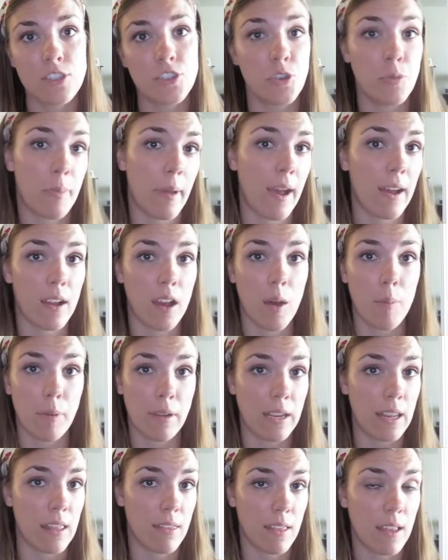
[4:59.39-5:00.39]
to back up
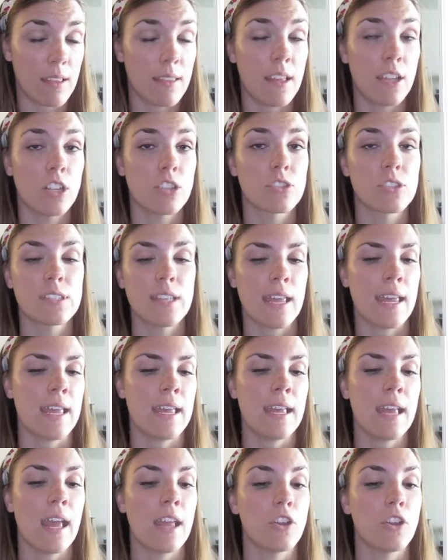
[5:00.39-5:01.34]
anything that you're saying,